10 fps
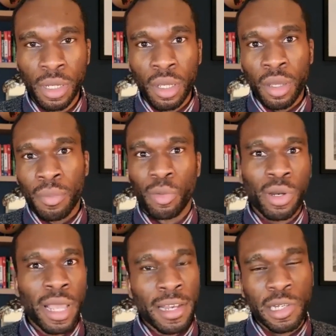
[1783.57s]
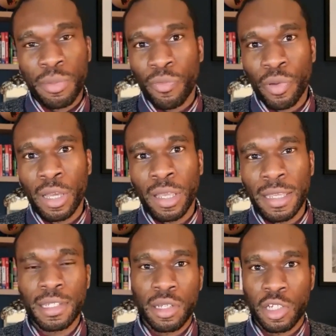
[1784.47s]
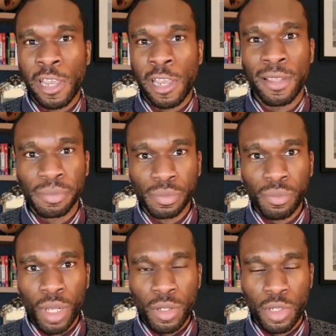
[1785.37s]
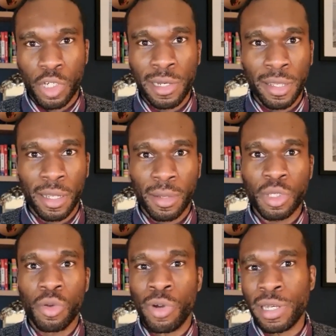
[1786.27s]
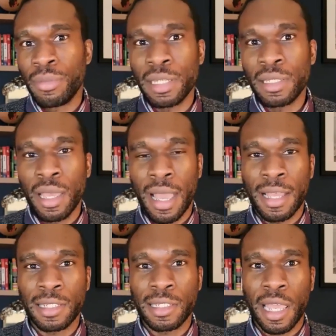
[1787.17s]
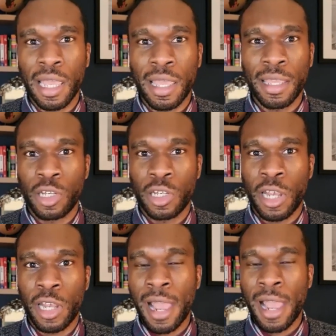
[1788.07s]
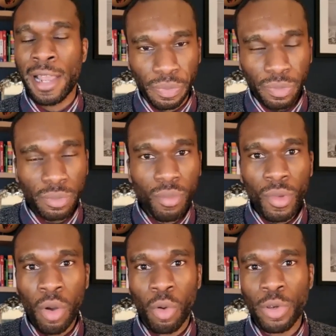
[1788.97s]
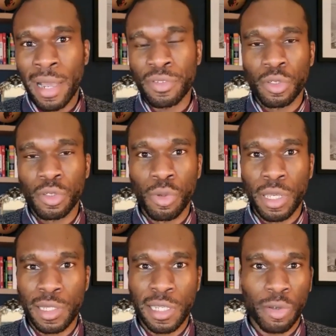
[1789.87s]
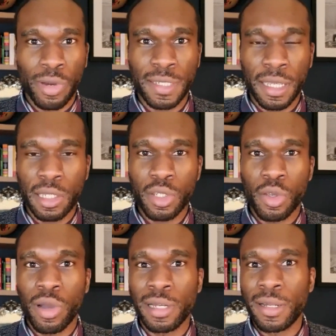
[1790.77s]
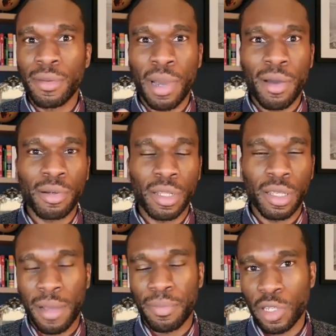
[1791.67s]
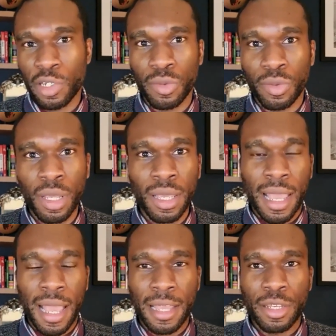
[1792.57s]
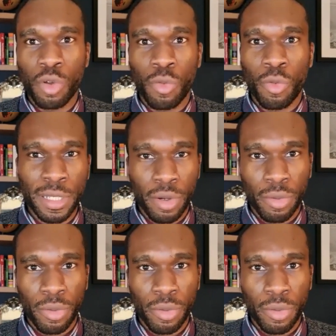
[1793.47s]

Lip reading: But the one I actually prefer is Chainlit. So Chainlit comes ready-made as a chat application. All you have to do is integrate it into your LLM-powered application, and you're ready to go.